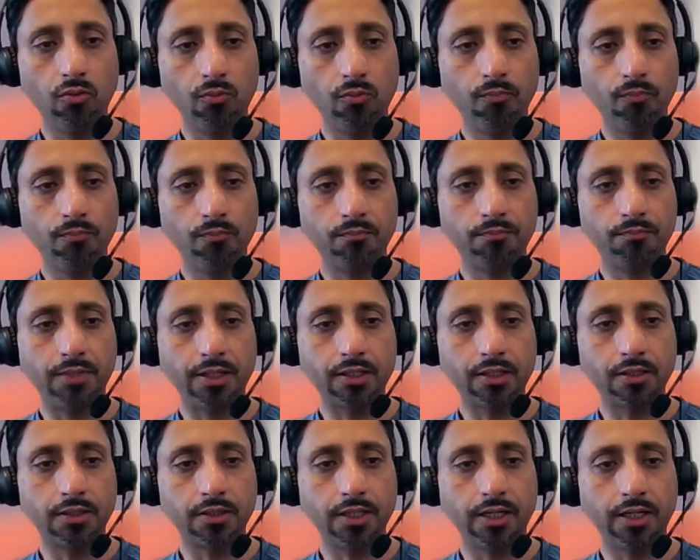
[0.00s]
But
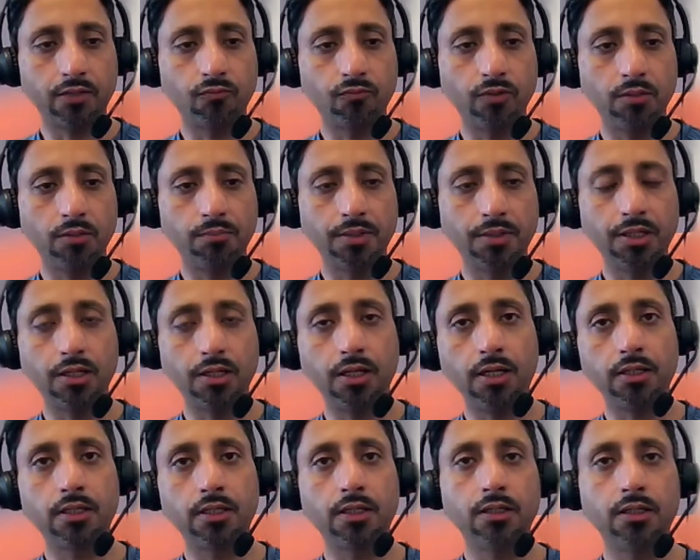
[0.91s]
that will be
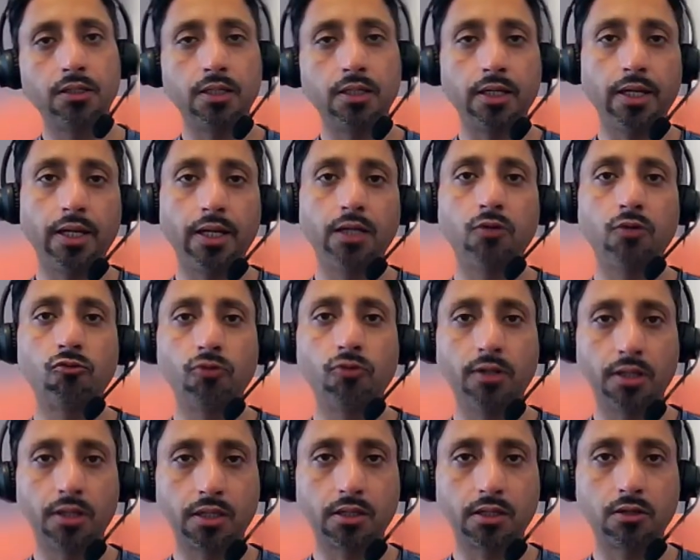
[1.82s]
under the
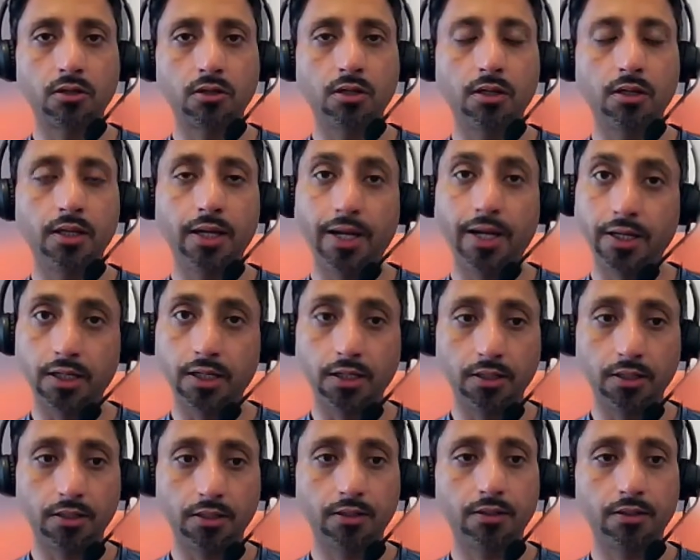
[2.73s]
interest heading.
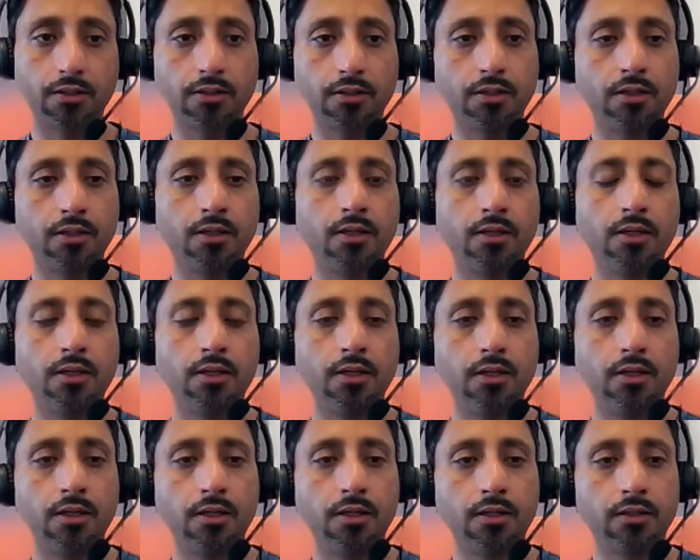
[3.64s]

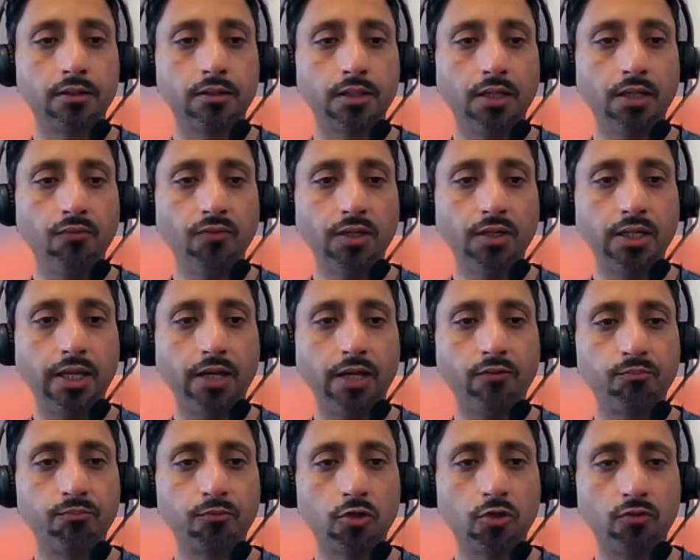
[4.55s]
Then we'll
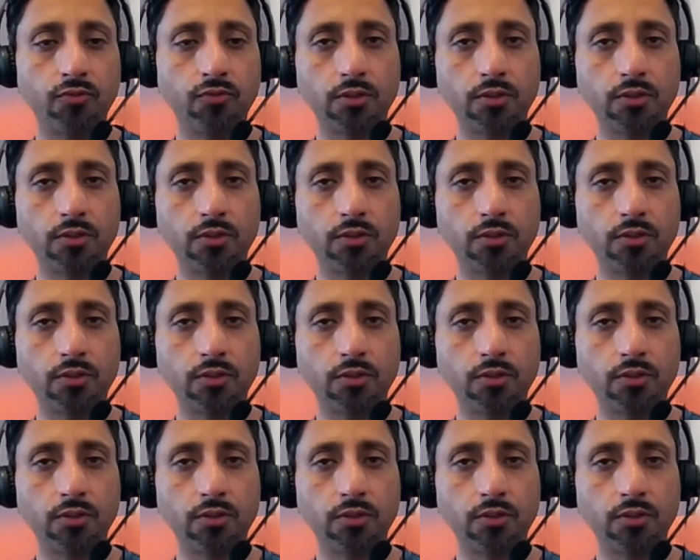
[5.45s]
have profit